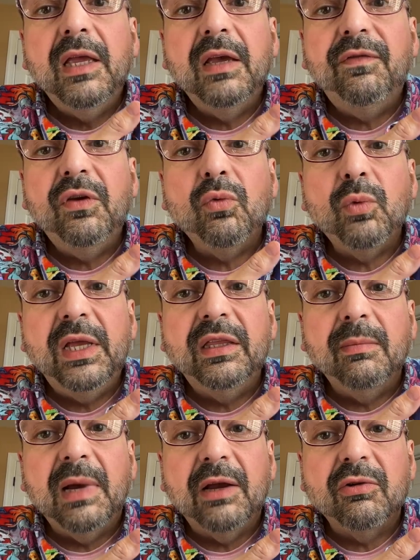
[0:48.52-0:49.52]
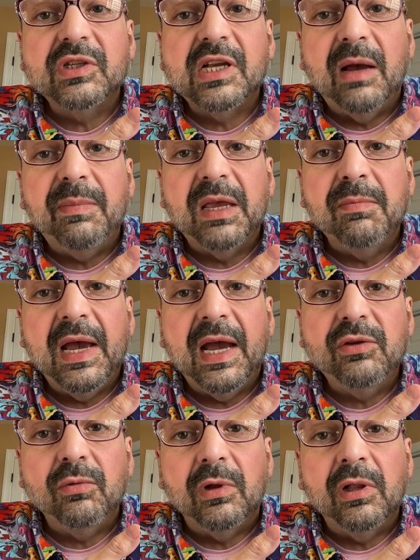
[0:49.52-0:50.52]
If you read the microscopic
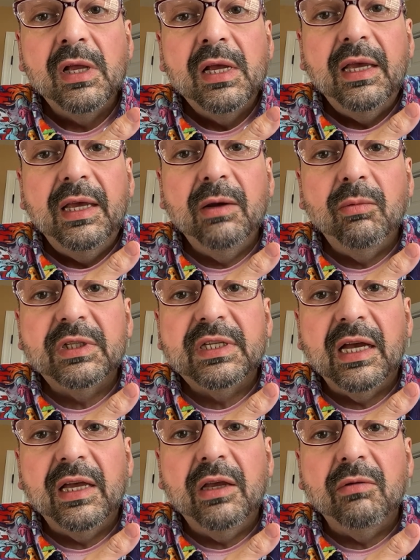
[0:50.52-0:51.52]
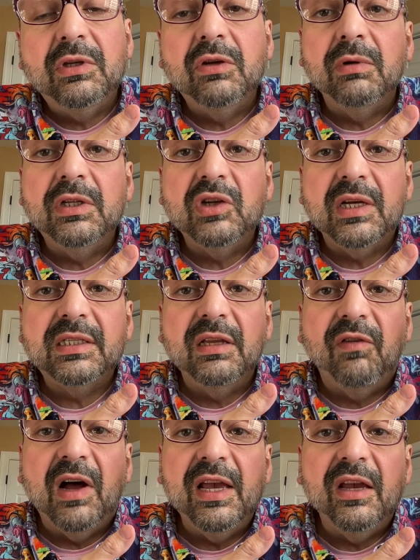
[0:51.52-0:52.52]
manual, it will tell you to adjust the
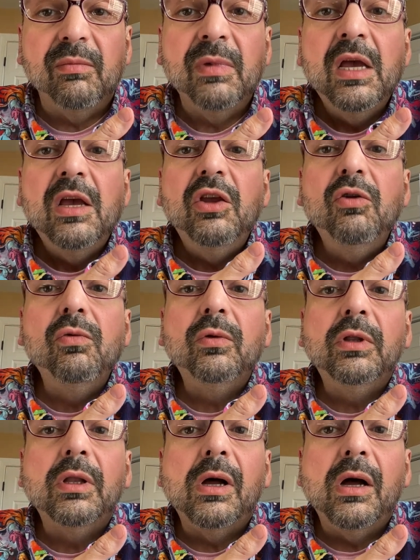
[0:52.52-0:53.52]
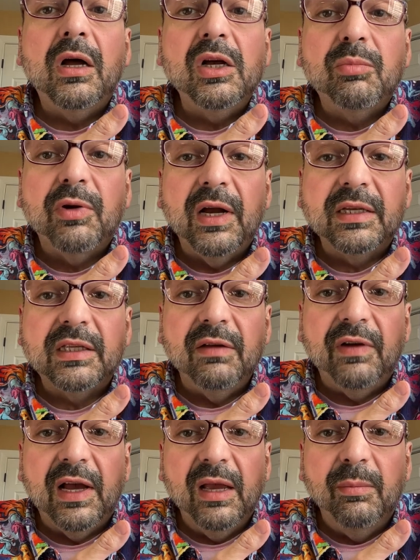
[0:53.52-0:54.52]
volume, you long press the
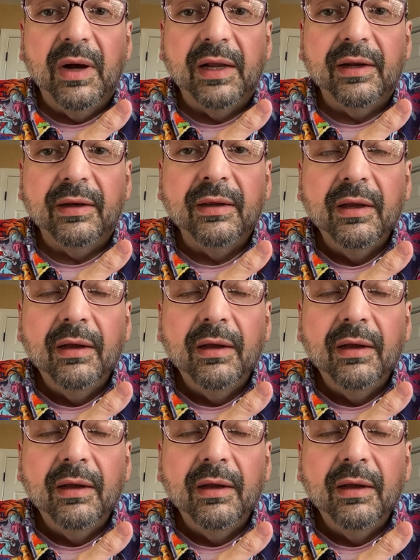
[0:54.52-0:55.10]
volume button.